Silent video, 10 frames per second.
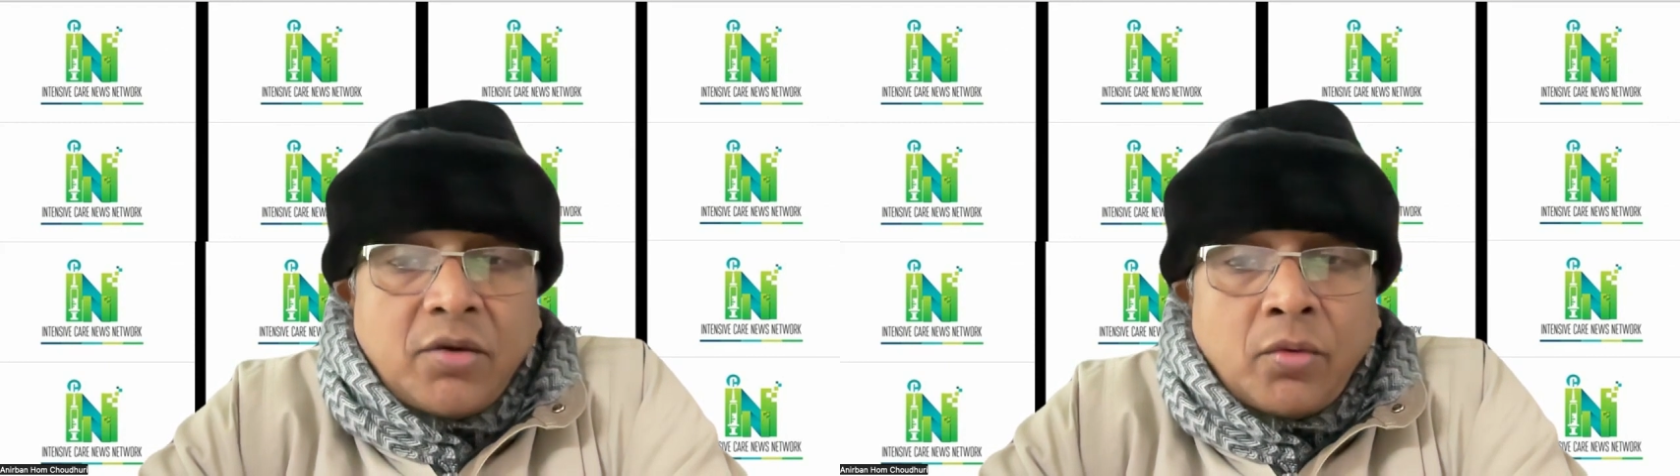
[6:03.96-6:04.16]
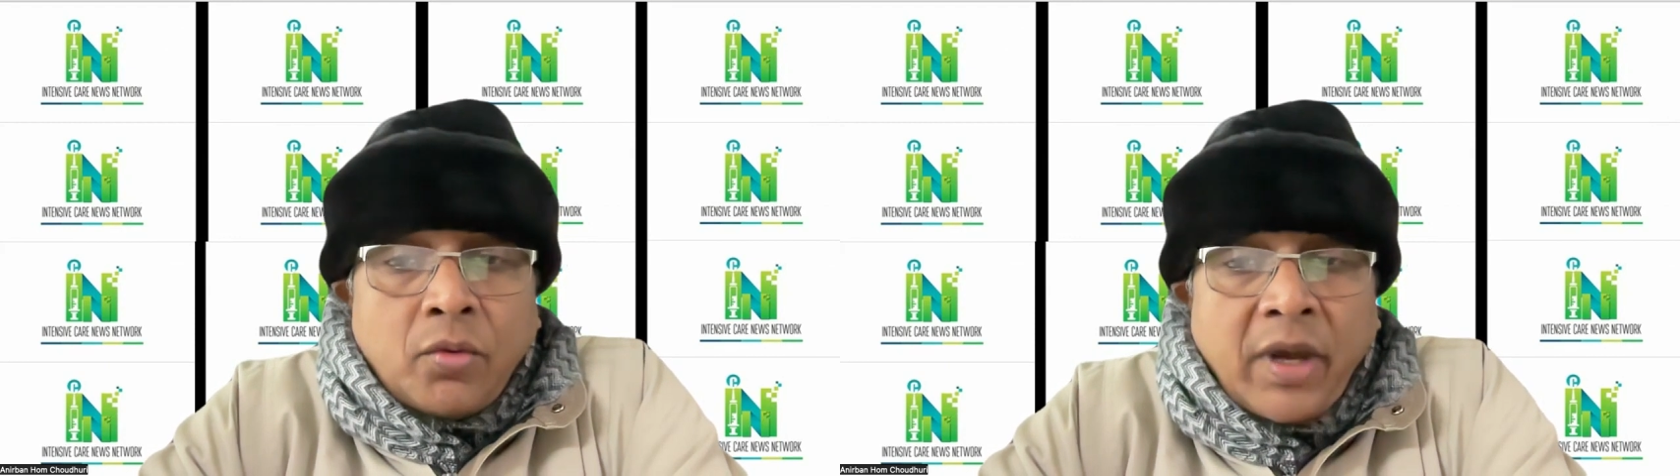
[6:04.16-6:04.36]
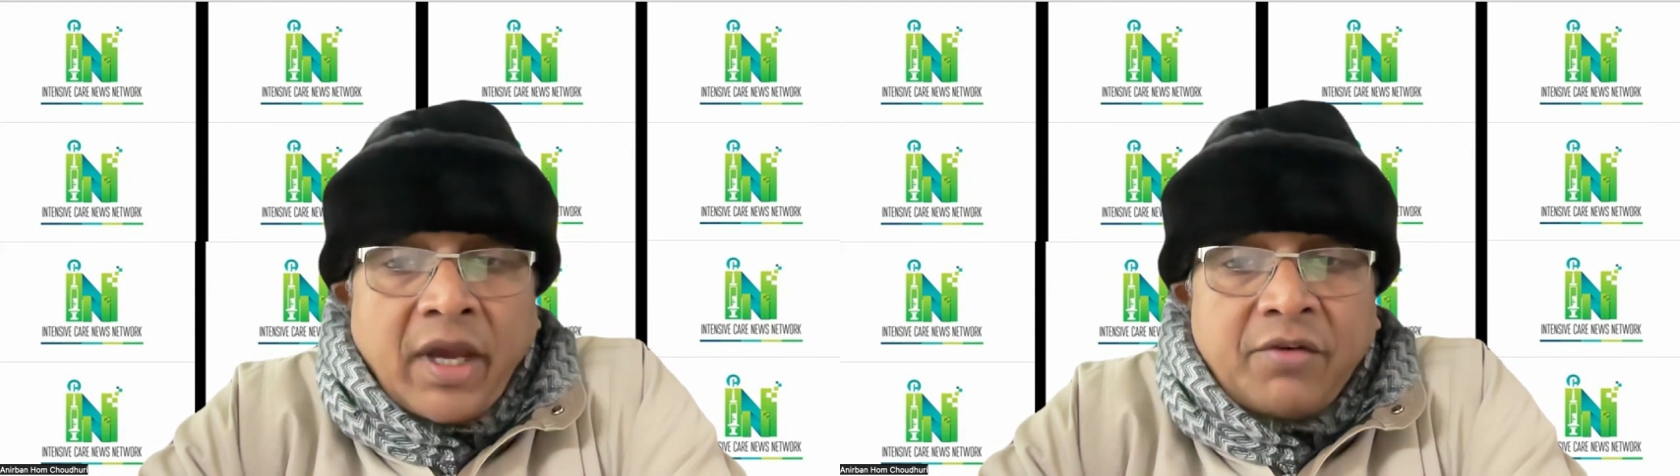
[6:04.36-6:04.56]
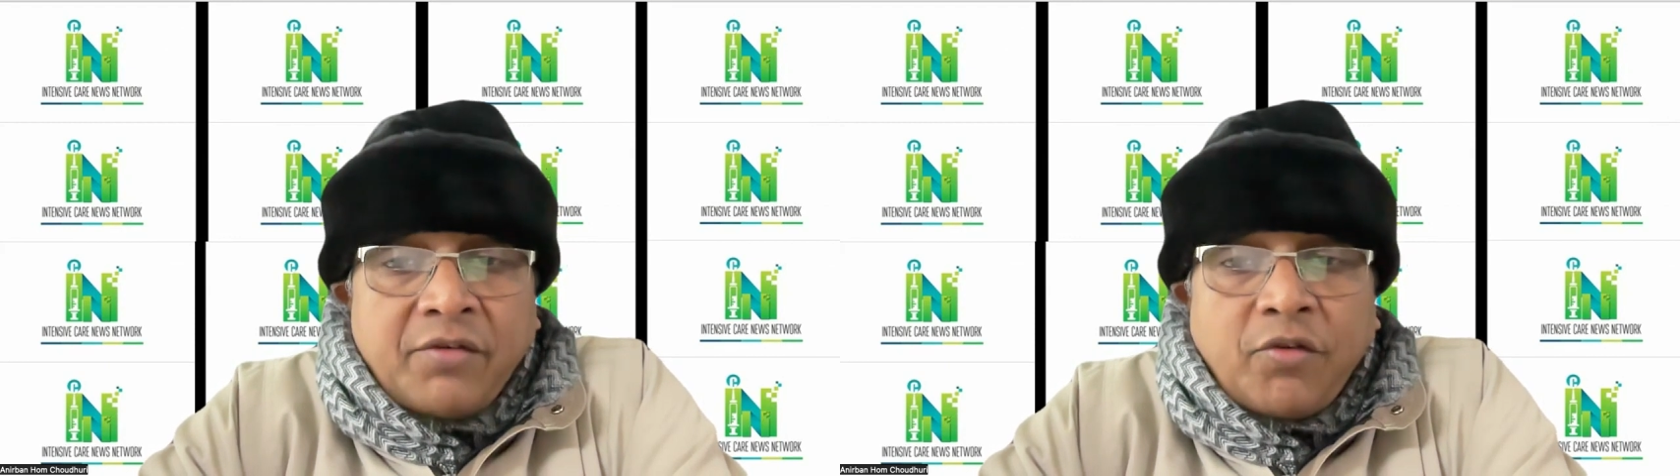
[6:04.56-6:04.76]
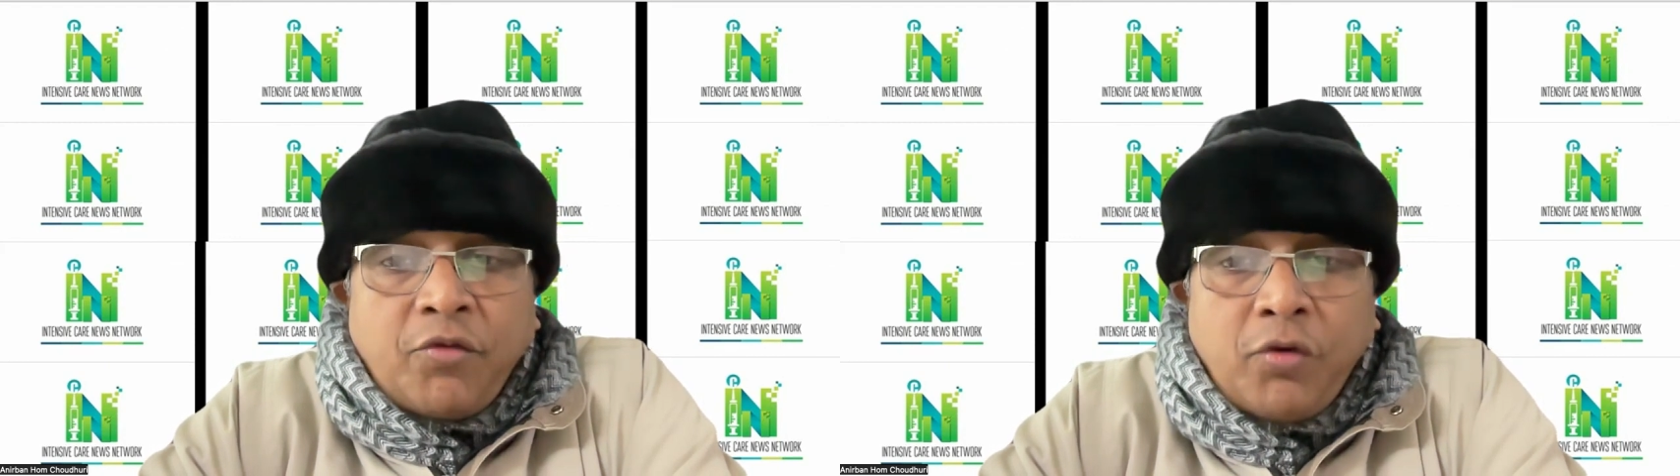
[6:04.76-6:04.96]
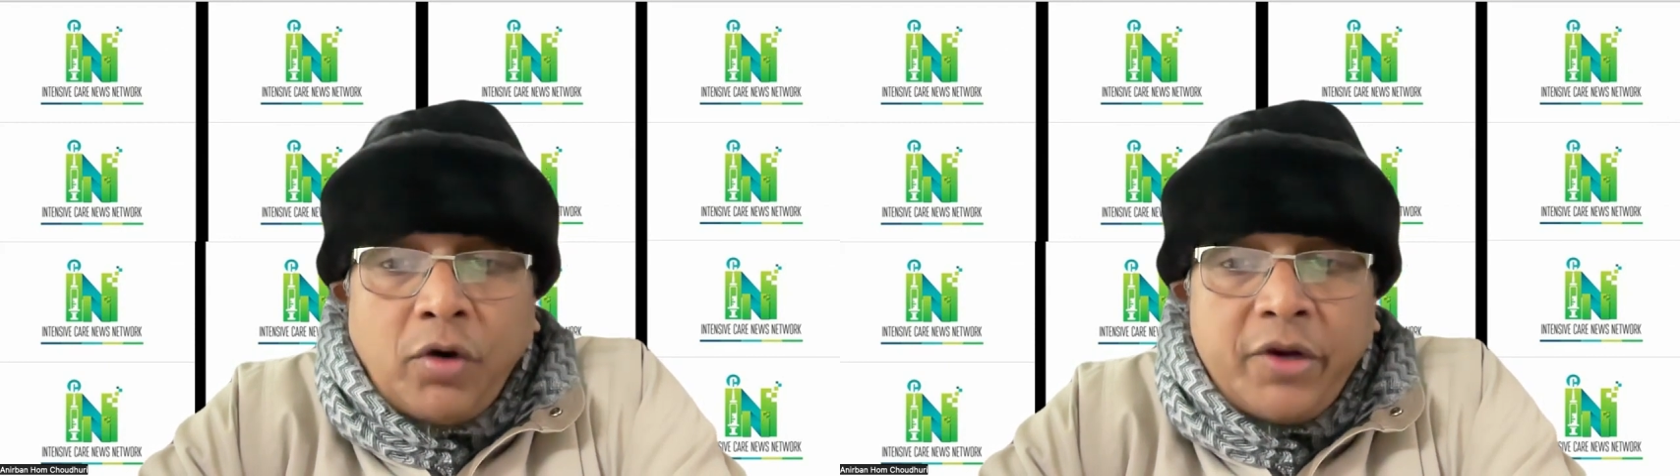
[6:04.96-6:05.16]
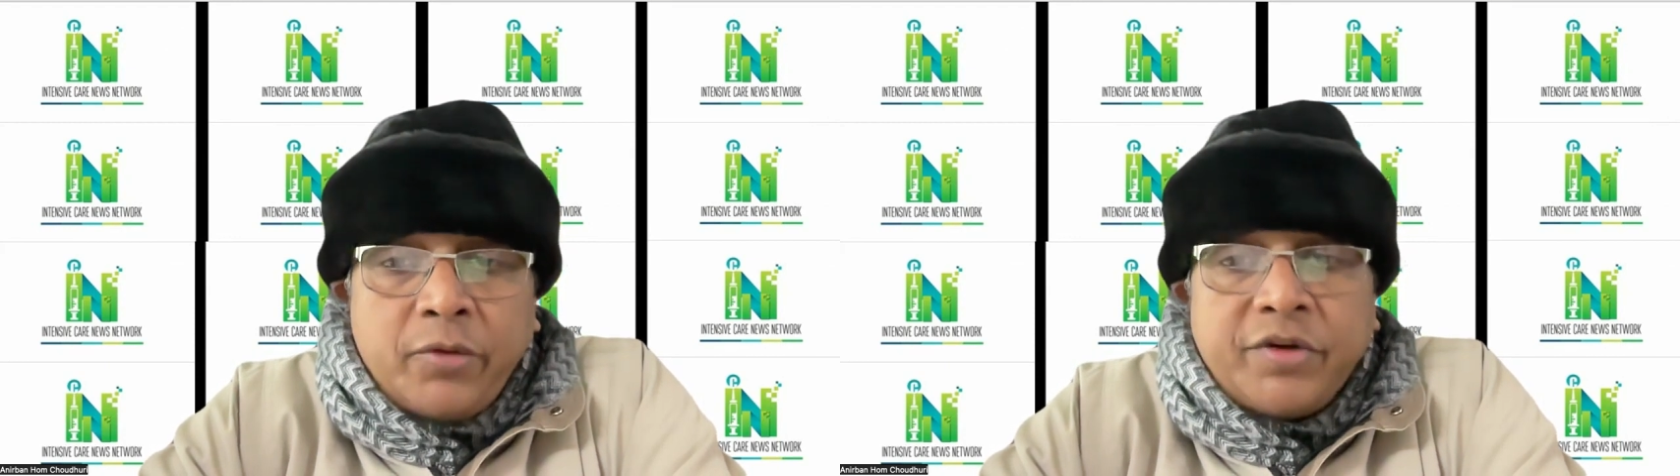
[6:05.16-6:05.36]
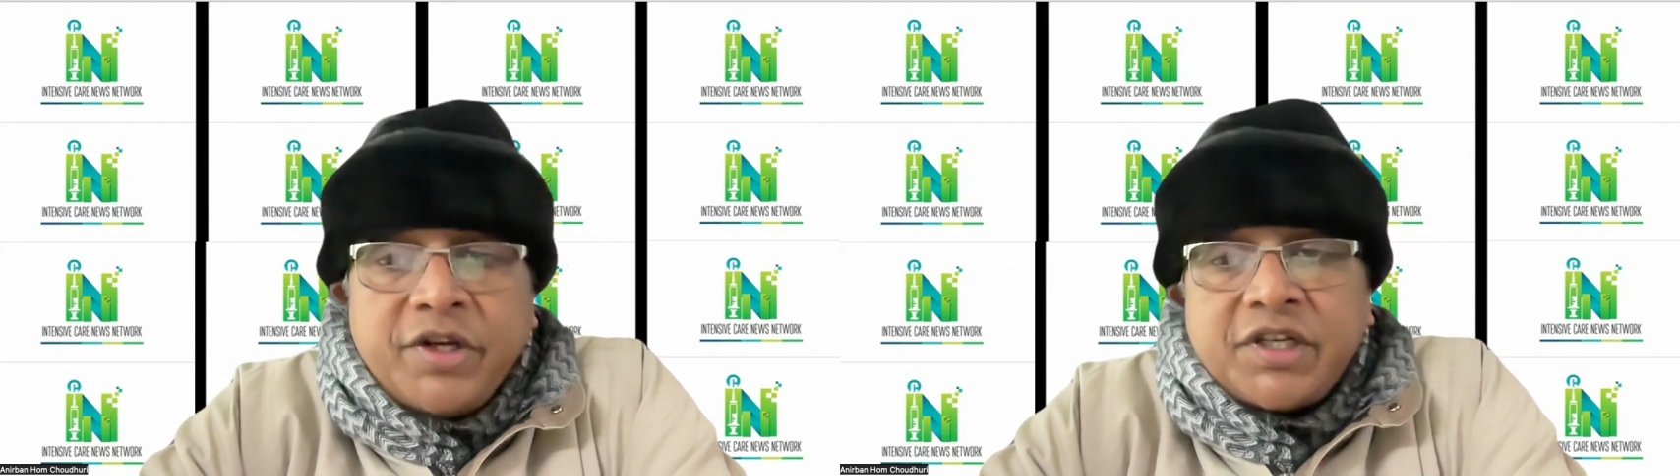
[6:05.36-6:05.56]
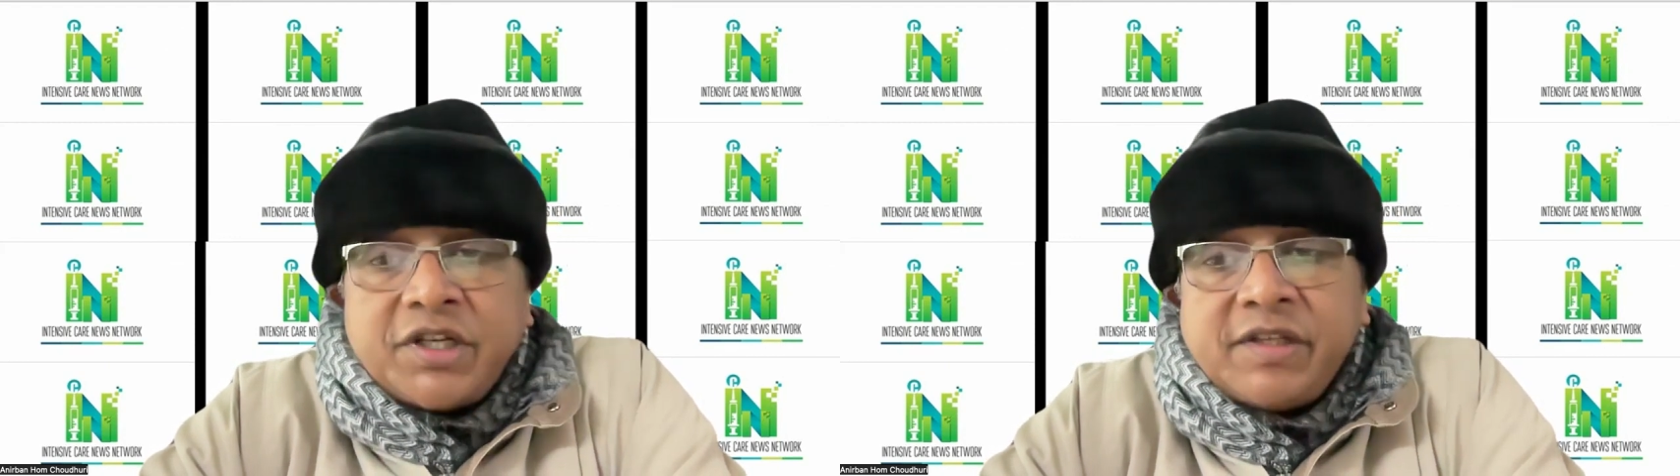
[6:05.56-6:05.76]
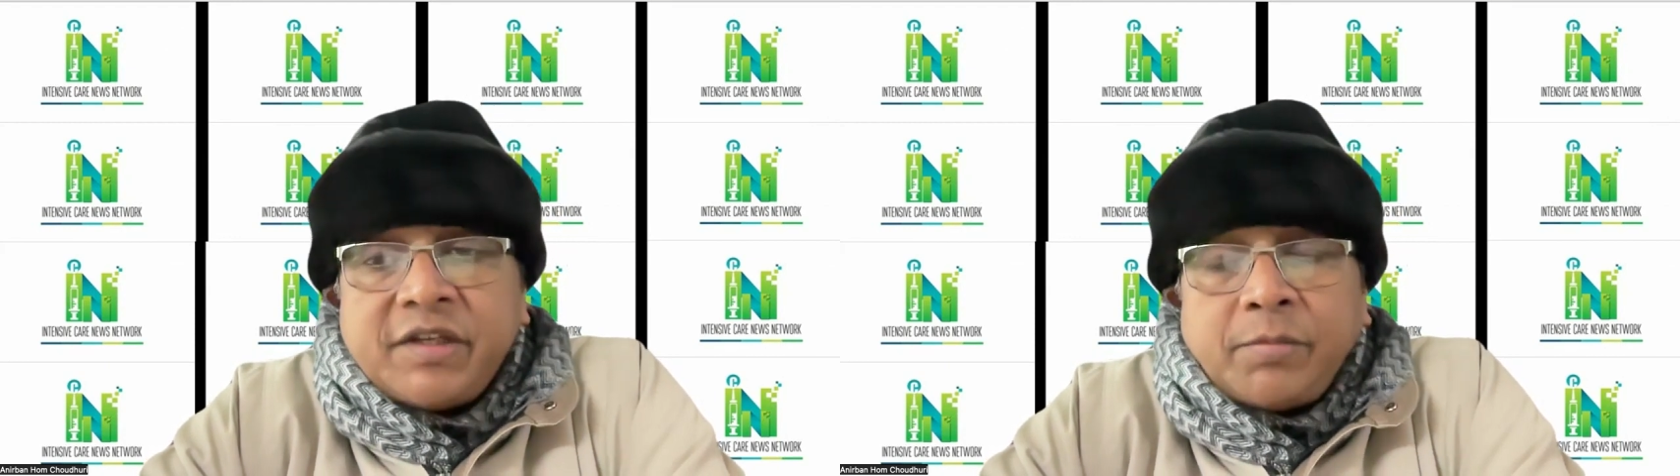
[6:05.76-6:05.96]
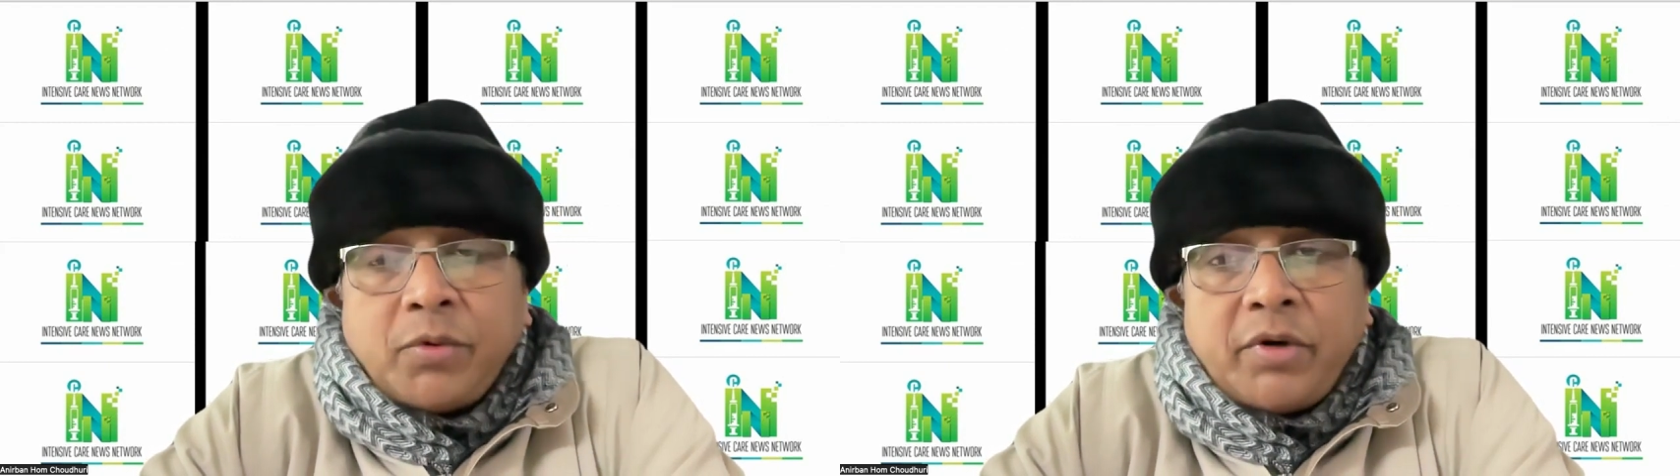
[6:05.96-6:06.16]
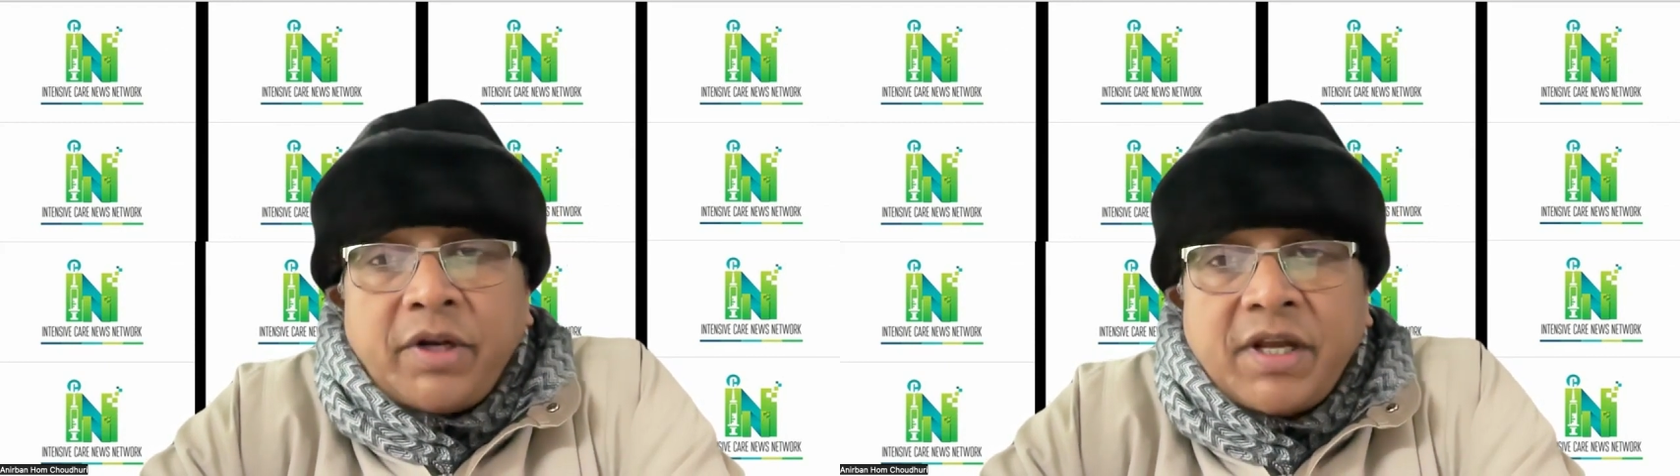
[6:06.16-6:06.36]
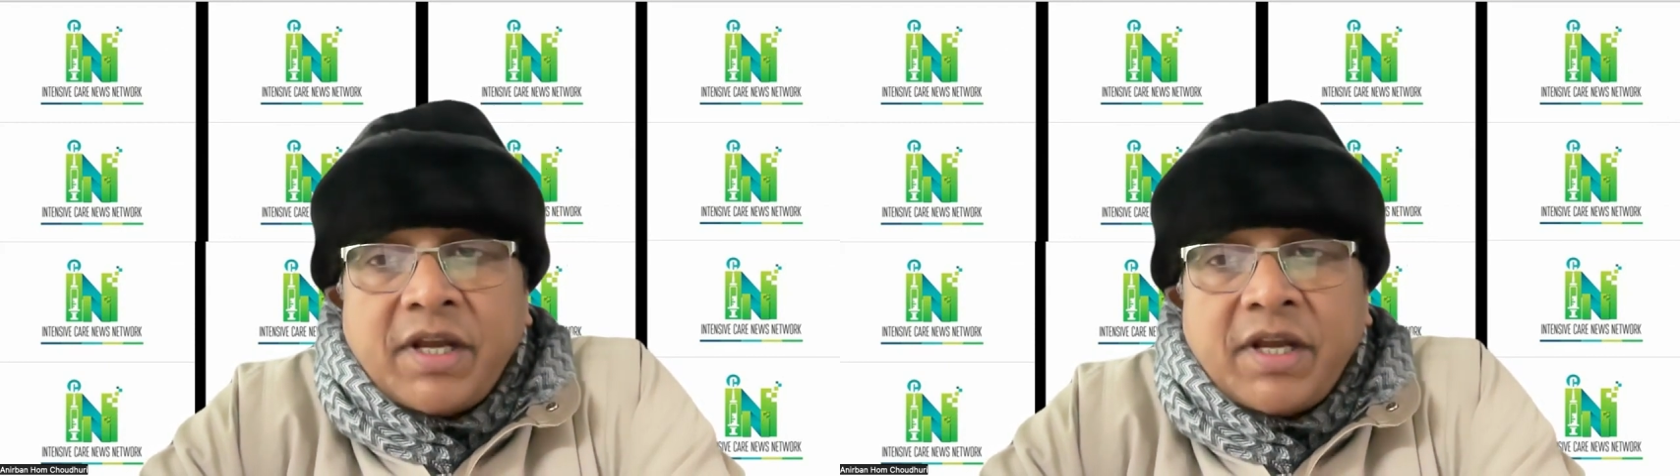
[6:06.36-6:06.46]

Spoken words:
where full nutritional support